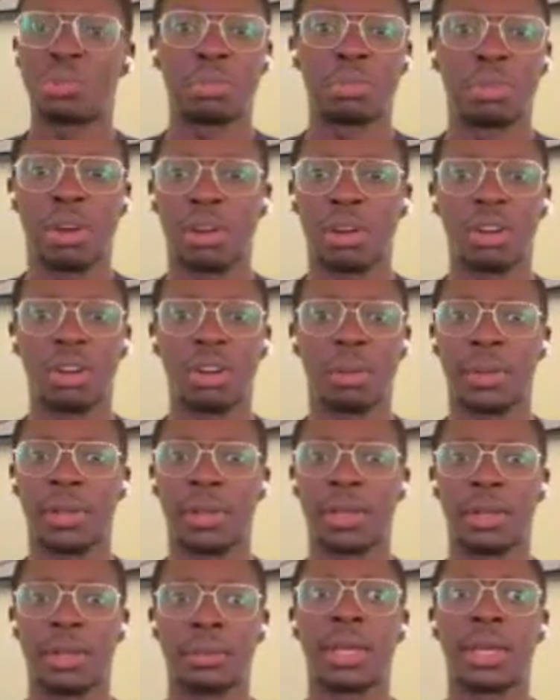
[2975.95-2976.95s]
ripped the bar
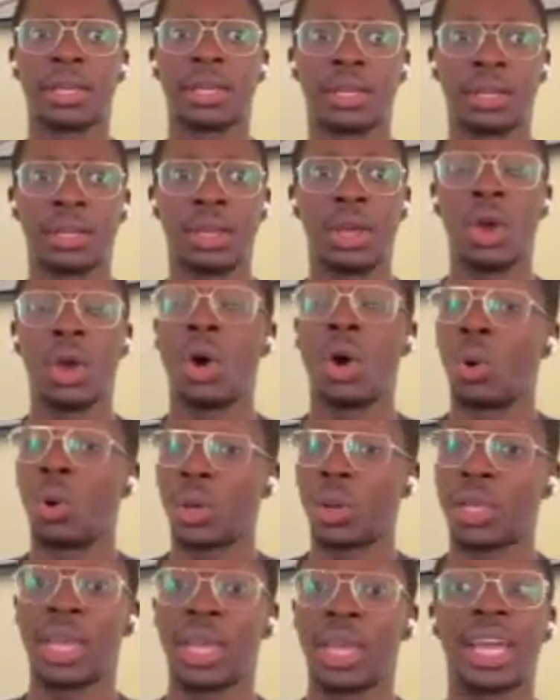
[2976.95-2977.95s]
up and like
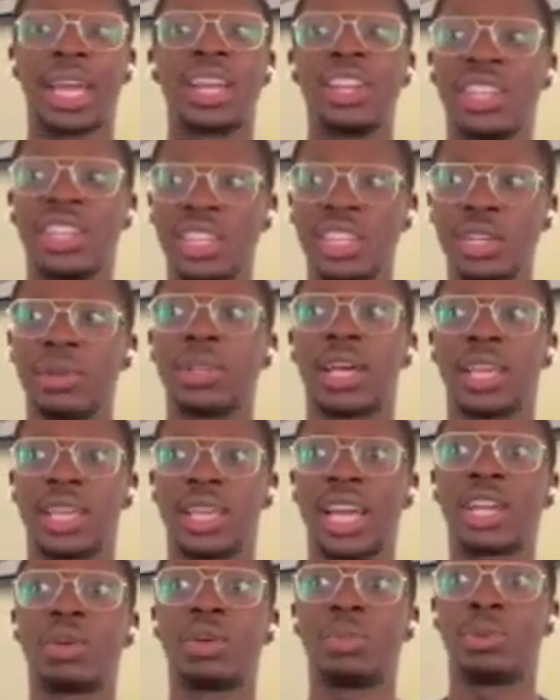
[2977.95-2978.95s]
okay, I kind of knew
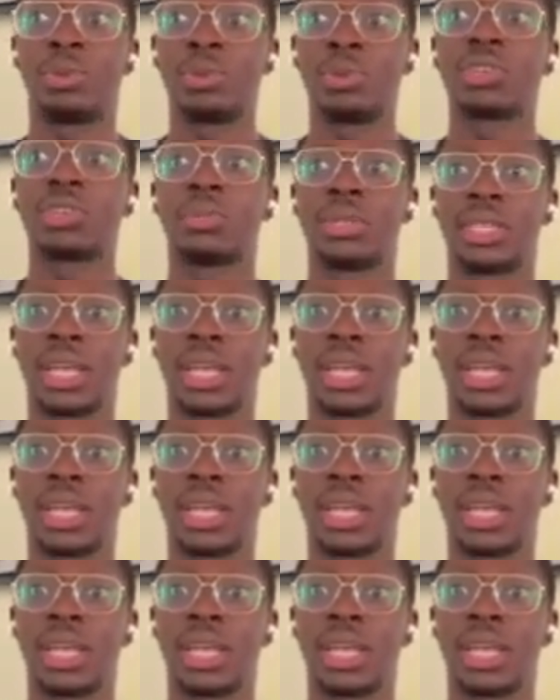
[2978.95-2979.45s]
like I could pull